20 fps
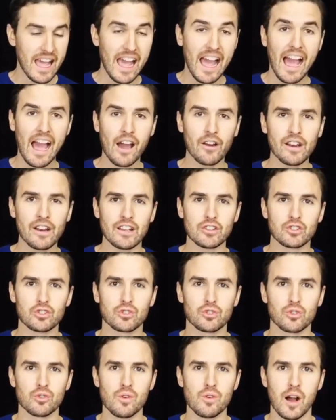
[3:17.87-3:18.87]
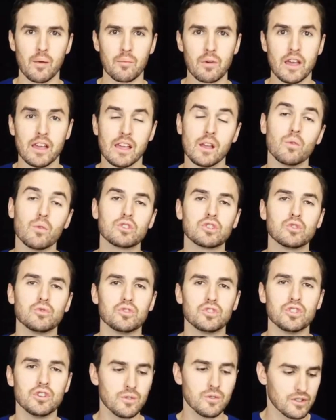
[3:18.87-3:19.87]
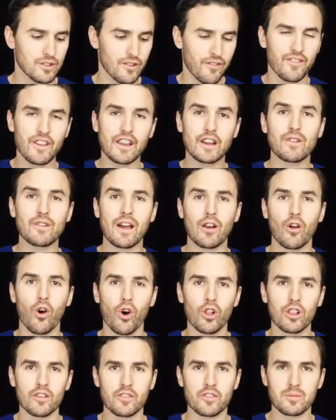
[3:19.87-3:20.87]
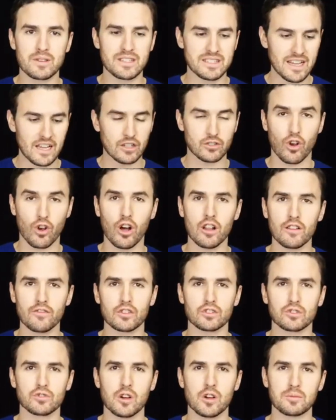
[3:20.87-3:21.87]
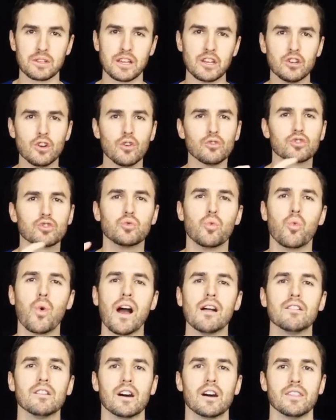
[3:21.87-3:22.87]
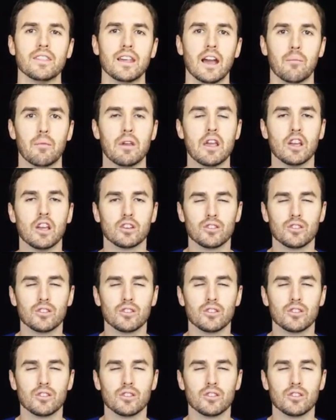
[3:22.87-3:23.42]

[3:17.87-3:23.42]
How did I screw up? And what you do is you figure out all of your mistakes, all of your screw ups, and you don't dwell on them.